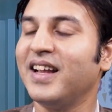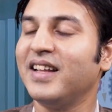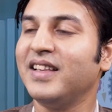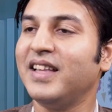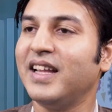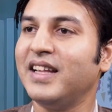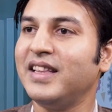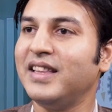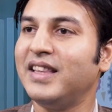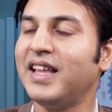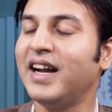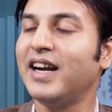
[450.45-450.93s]

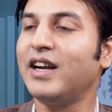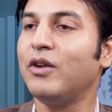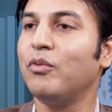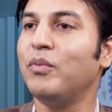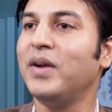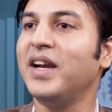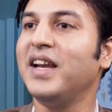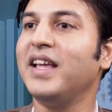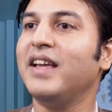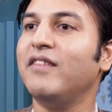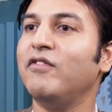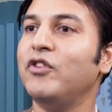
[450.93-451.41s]
then that
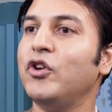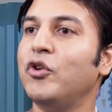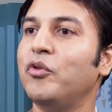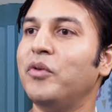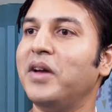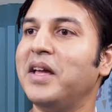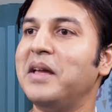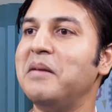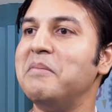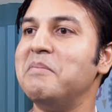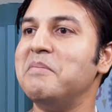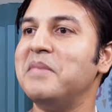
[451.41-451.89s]
will give
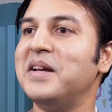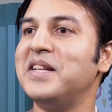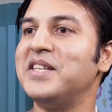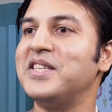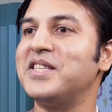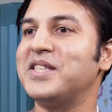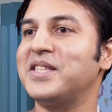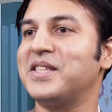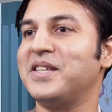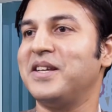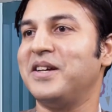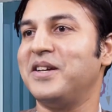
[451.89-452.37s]
you
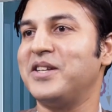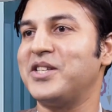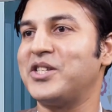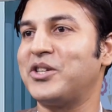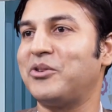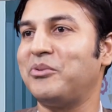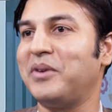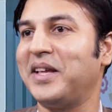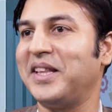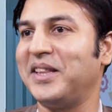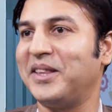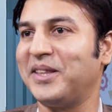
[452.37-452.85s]
immense uh,
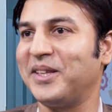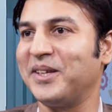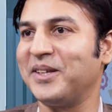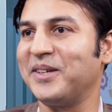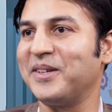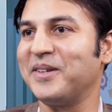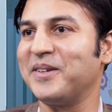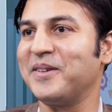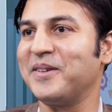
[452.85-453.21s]
strength